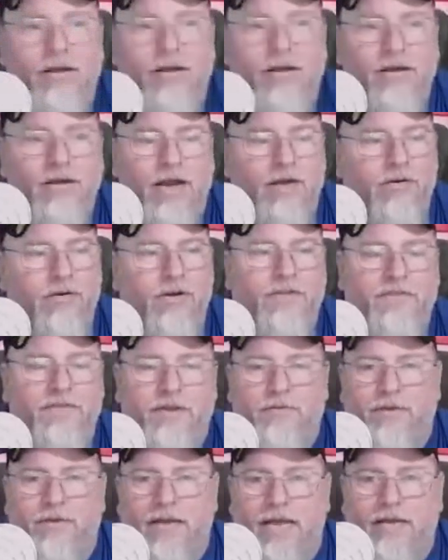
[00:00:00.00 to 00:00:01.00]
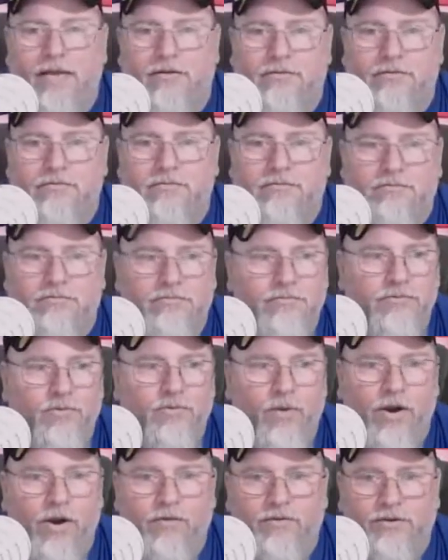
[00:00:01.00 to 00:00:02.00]
I don't know. I think we had
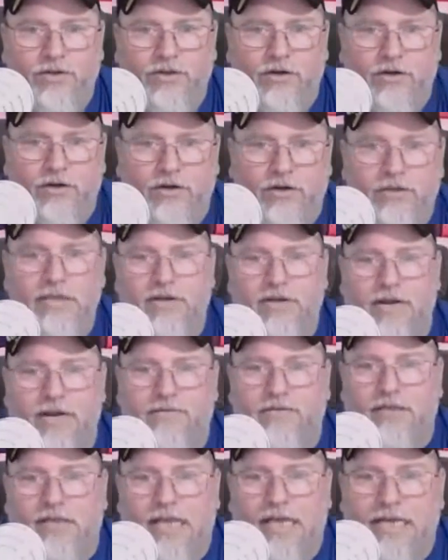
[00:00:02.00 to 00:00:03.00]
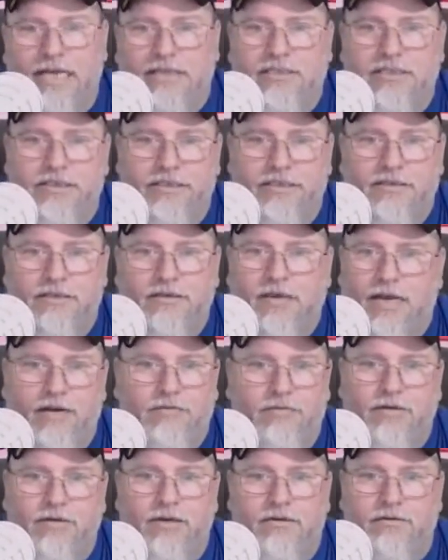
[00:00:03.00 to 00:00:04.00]
12 or 13 drafted last year. I
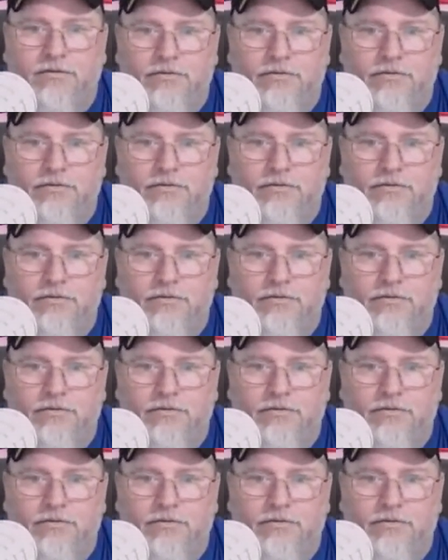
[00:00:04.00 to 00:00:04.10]
don't know.